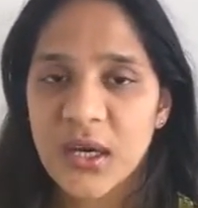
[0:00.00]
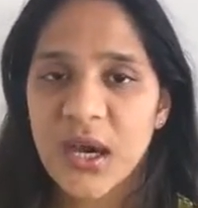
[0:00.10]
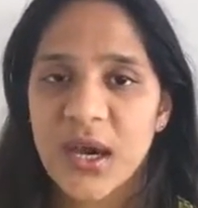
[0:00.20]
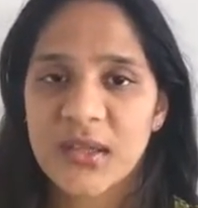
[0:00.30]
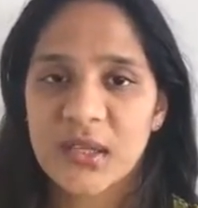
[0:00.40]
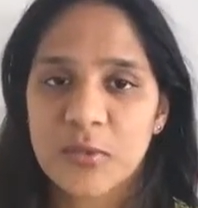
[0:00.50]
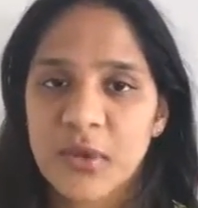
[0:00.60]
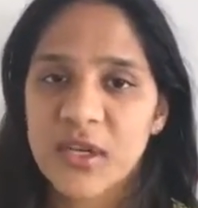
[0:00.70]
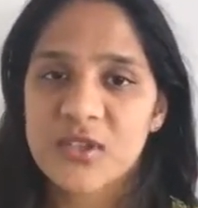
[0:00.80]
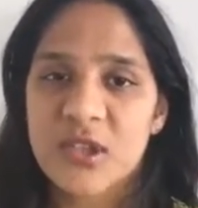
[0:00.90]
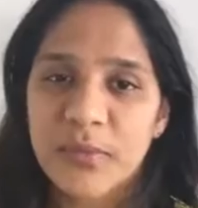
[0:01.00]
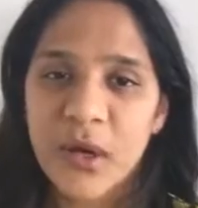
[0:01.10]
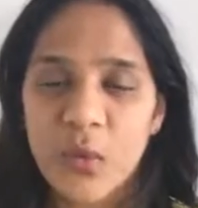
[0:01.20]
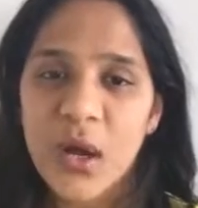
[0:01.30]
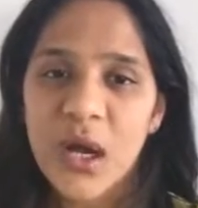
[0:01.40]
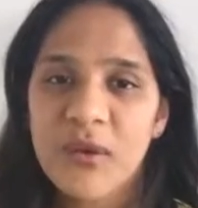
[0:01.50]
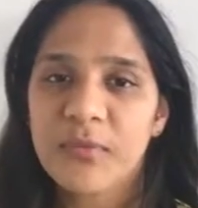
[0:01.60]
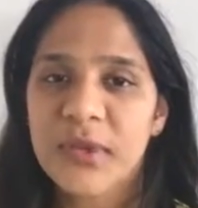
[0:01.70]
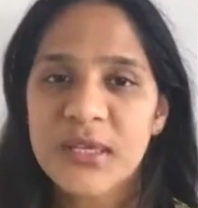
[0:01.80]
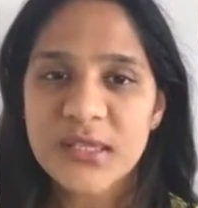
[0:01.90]
And they would be like, Shilpa, wow,
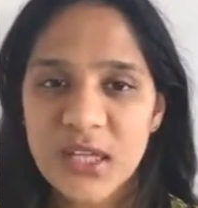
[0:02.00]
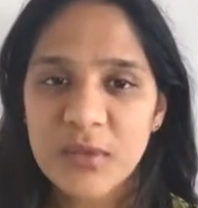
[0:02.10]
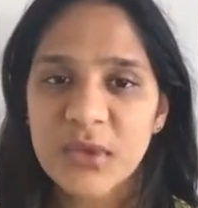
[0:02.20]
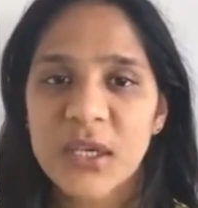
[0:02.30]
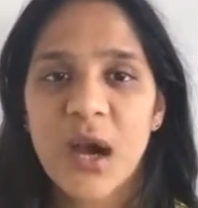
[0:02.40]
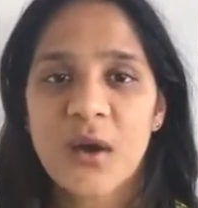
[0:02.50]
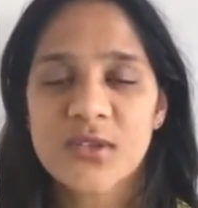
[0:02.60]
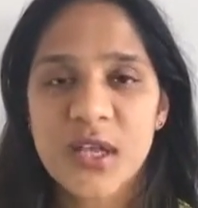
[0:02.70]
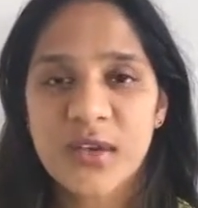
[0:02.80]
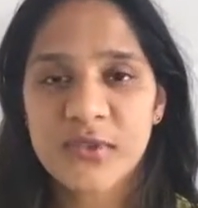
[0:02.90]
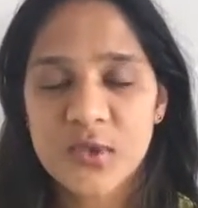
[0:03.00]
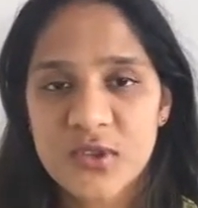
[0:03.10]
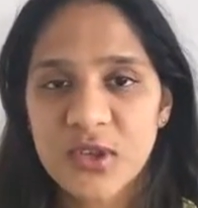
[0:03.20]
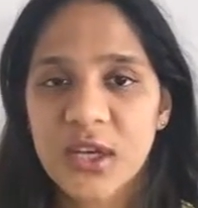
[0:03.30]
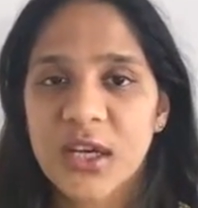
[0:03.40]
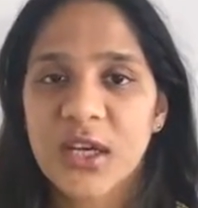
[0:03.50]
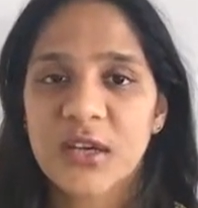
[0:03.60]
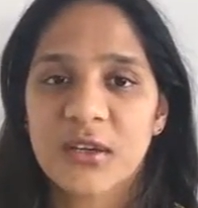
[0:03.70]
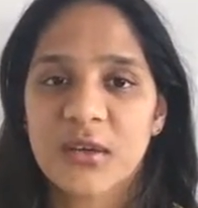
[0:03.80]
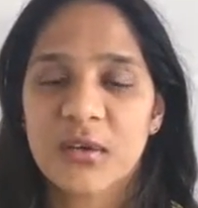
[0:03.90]
please tell me how's life in Australia.
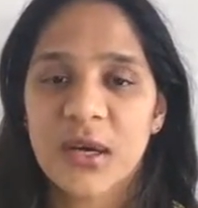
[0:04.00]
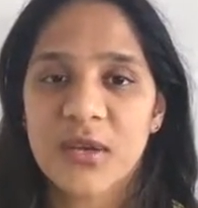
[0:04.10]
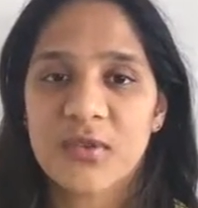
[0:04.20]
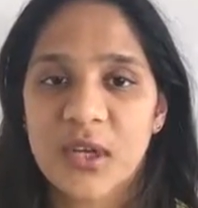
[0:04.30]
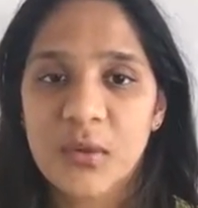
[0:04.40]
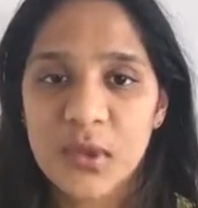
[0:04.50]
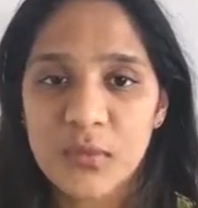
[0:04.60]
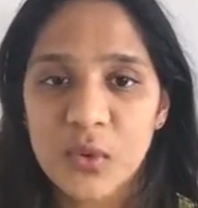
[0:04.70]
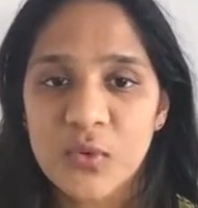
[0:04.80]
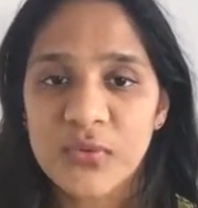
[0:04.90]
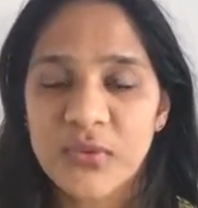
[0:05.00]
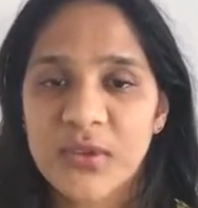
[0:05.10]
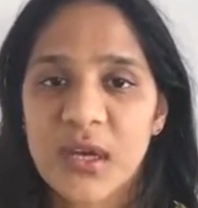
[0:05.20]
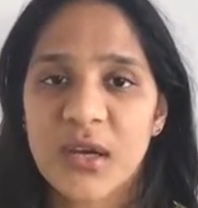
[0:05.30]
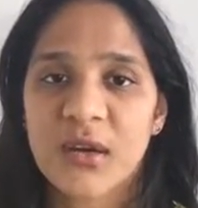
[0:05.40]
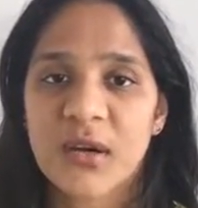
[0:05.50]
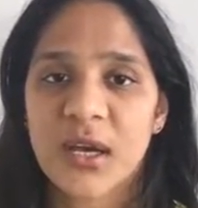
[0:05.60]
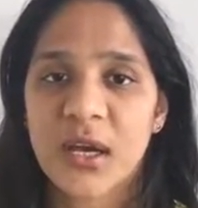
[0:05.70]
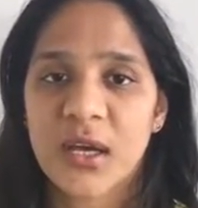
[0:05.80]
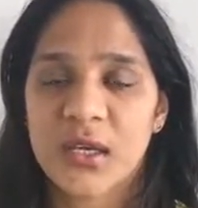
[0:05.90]
You know, I really want to move there,
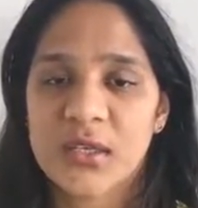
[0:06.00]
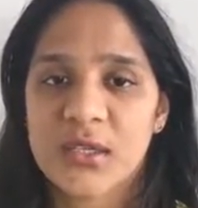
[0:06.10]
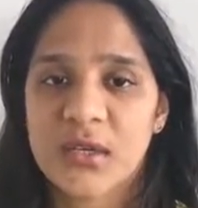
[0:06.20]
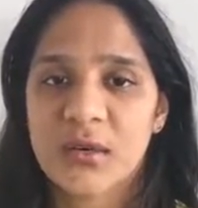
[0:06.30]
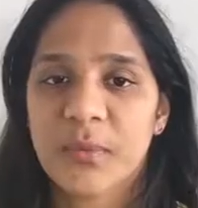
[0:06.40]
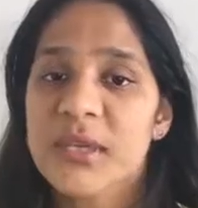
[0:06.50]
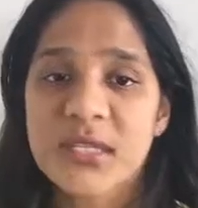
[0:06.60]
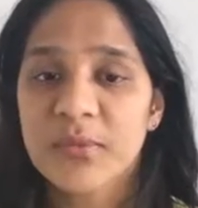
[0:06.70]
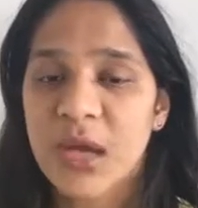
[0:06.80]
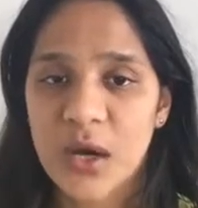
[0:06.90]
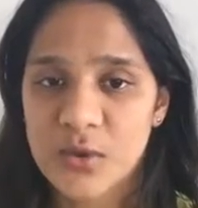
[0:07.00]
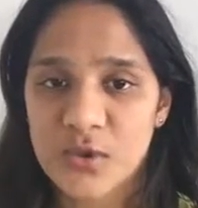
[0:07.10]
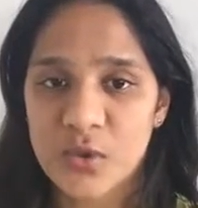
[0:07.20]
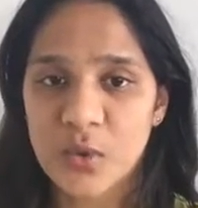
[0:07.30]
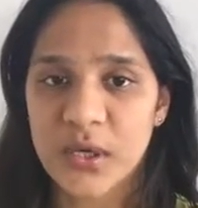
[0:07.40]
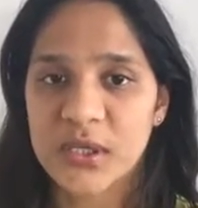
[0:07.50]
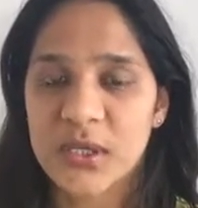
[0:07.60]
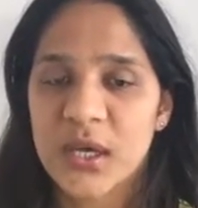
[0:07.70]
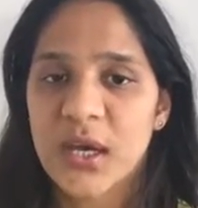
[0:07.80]
and please tell me how to do it.